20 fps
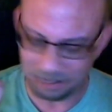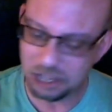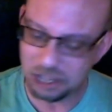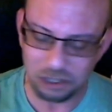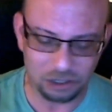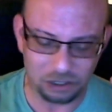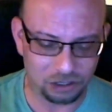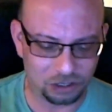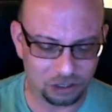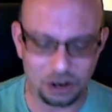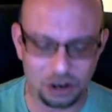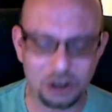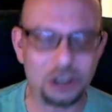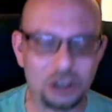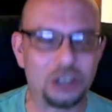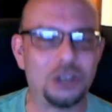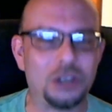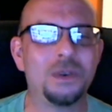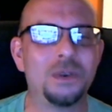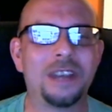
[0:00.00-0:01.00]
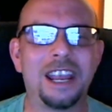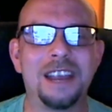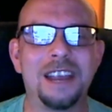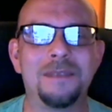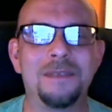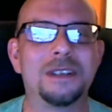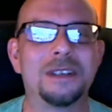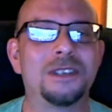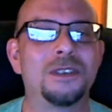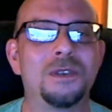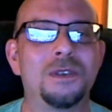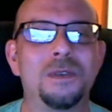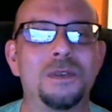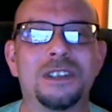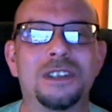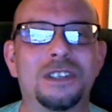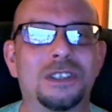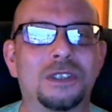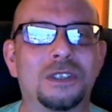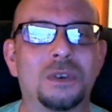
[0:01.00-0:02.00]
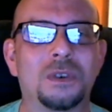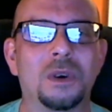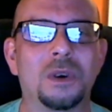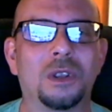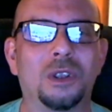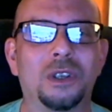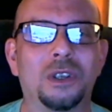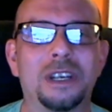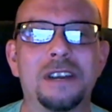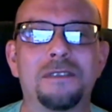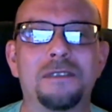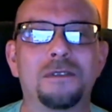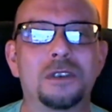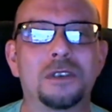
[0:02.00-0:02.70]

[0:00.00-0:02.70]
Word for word: Sir, you came into the store looking for